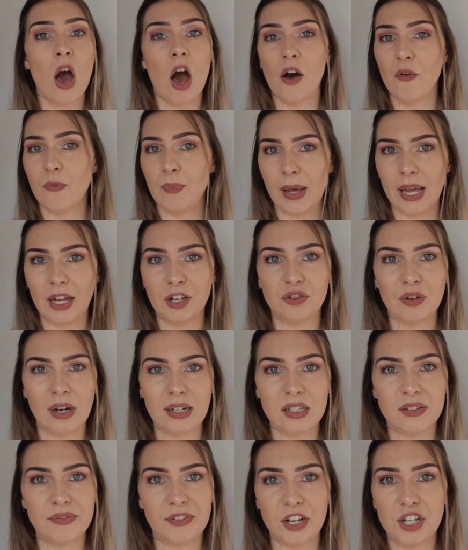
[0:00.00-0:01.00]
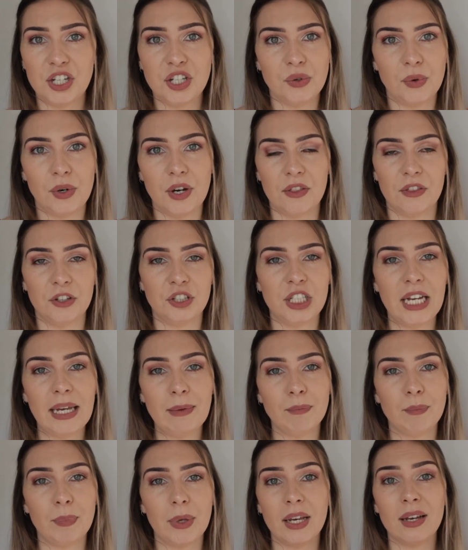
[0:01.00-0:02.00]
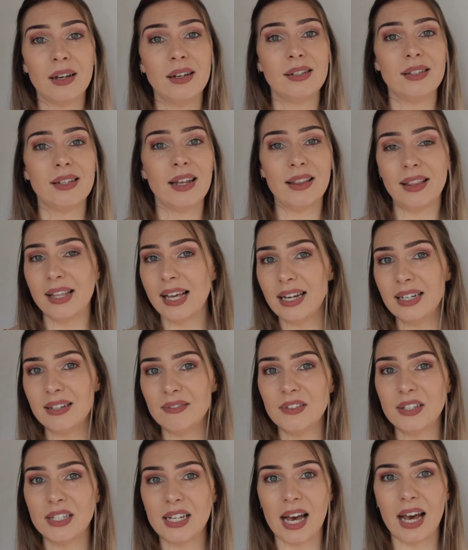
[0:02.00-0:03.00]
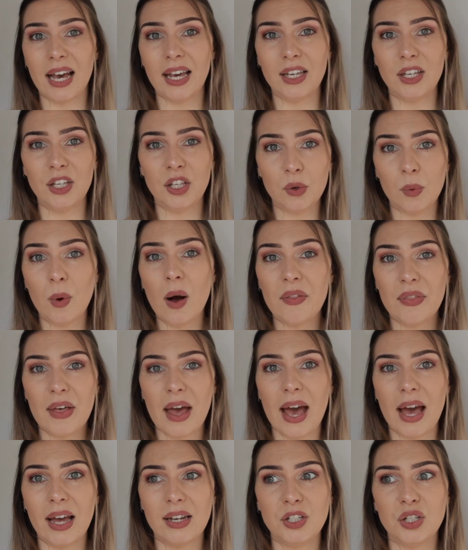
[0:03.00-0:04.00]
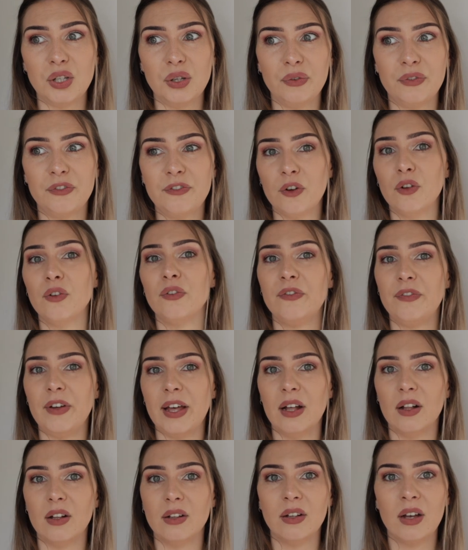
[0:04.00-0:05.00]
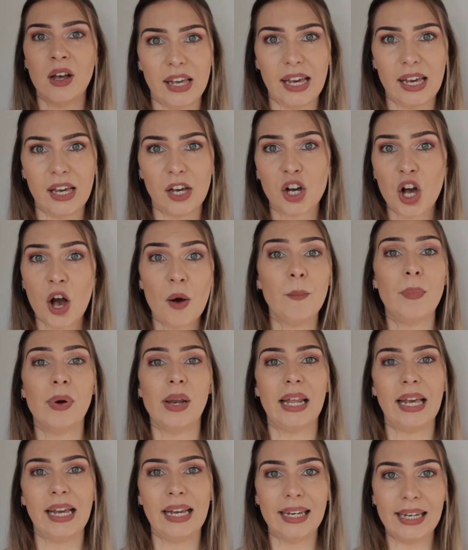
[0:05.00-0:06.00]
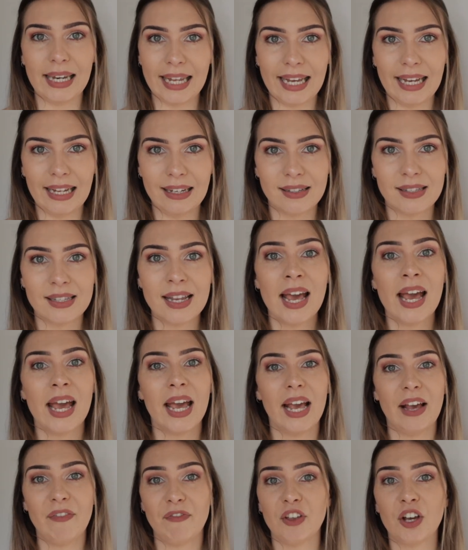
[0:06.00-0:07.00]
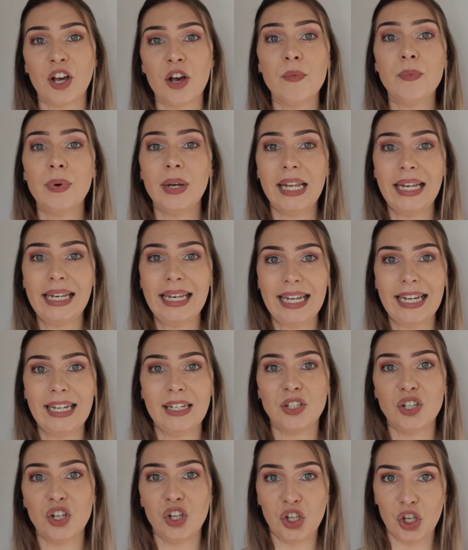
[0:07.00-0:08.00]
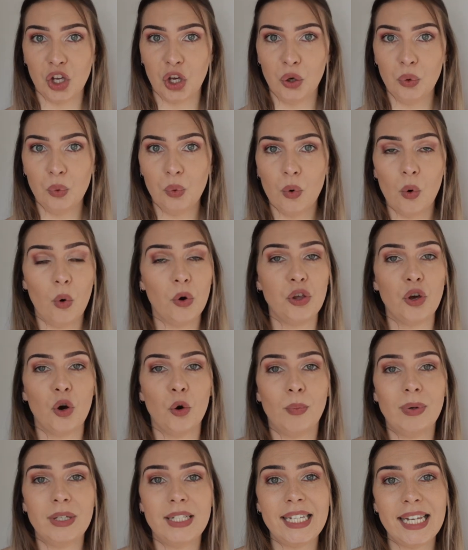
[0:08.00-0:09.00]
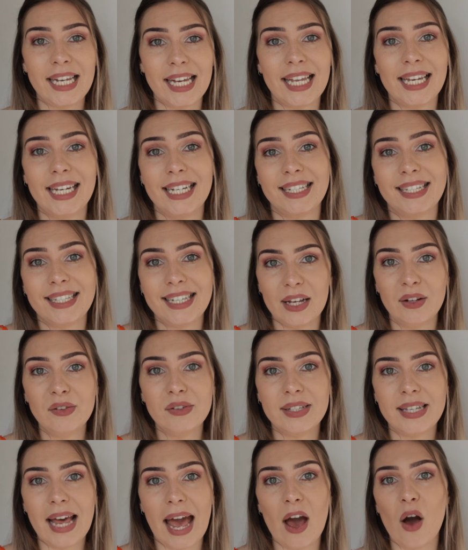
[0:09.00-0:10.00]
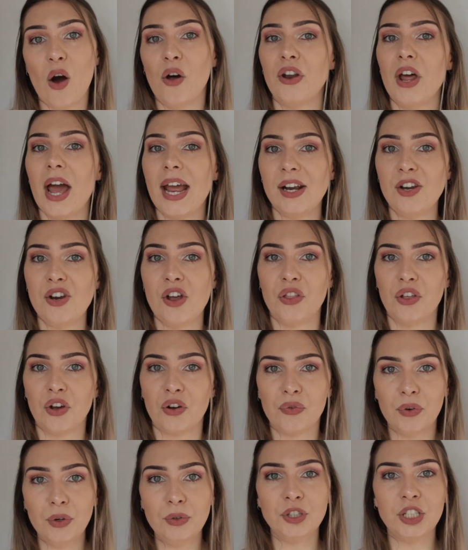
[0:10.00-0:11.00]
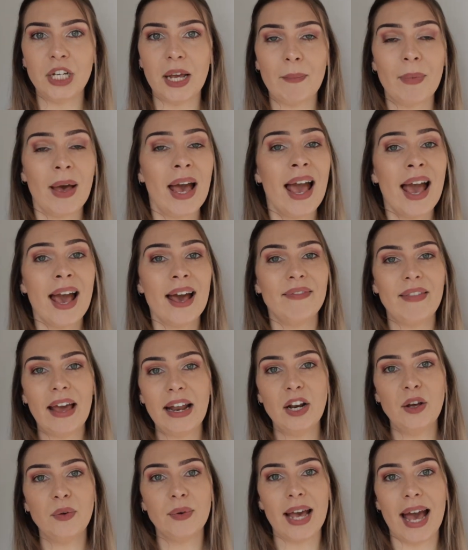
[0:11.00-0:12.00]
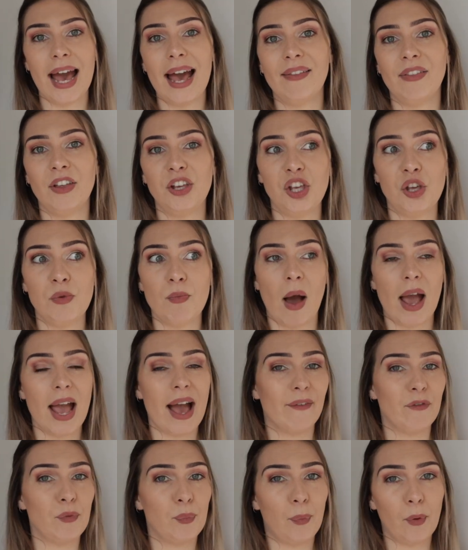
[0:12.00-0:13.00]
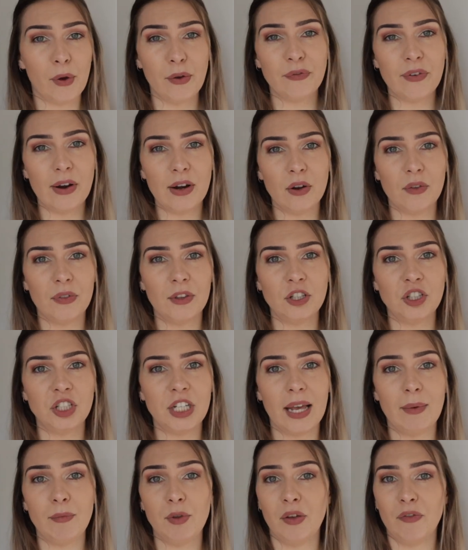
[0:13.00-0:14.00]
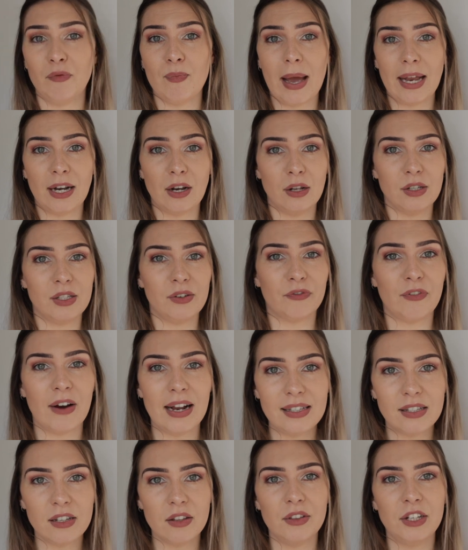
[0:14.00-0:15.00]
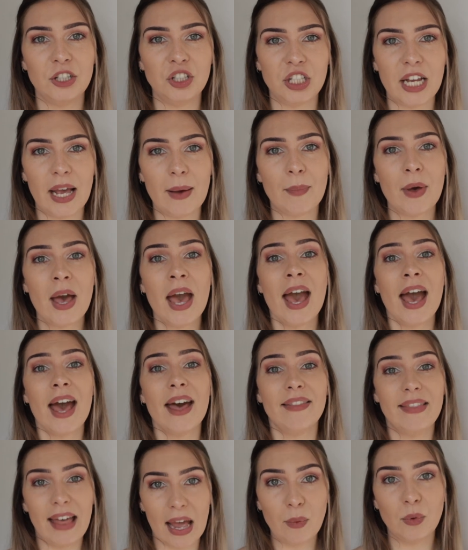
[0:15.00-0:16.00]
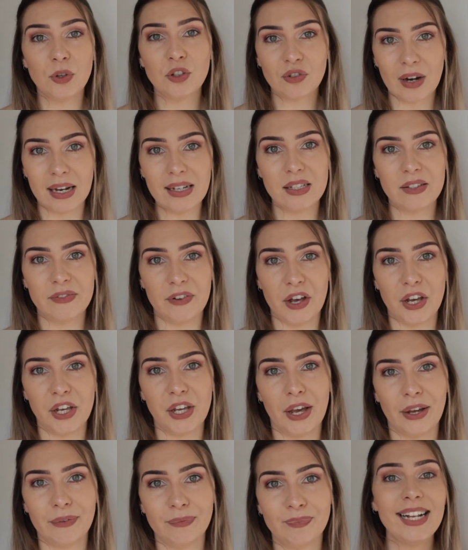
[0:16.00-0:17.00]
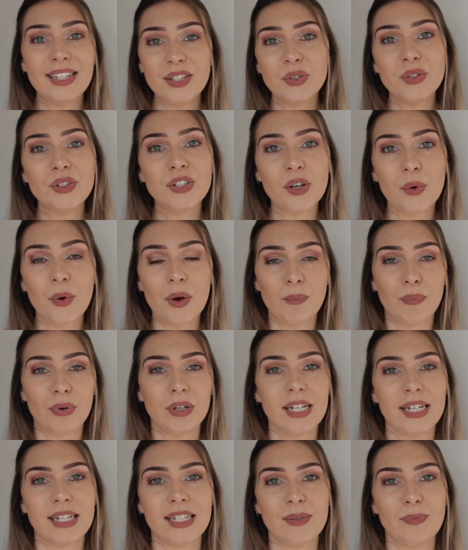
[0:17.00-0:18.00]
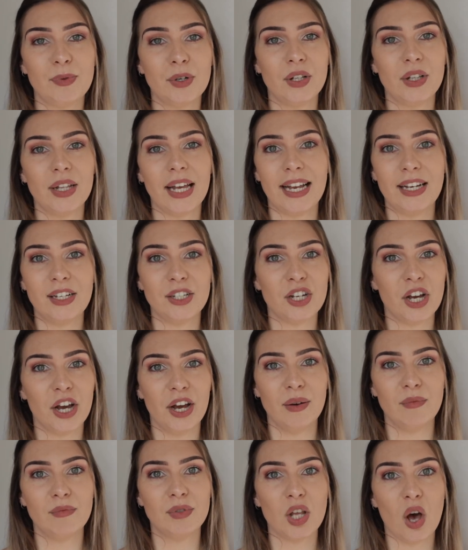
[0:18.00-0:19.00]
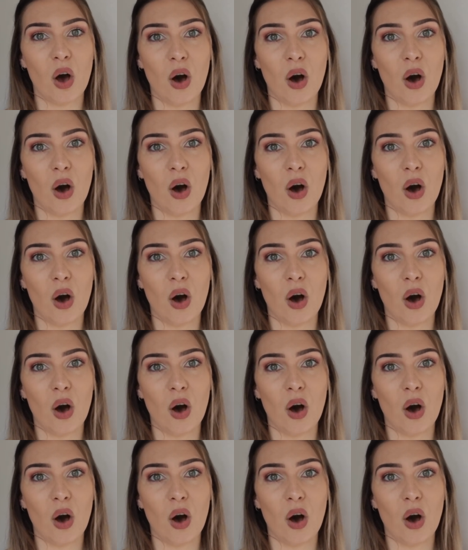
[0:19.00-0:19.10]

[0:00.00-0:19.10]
of being transferred to another ship, because at the end of the day, you are there to fulfill the company needs. If the company needs you or your particular skill set on another cruise ship, they don't care that you might have a boyfriend on the ship, you've made loads of friends on the ship, they will transfer you. It's also unpredictable in terms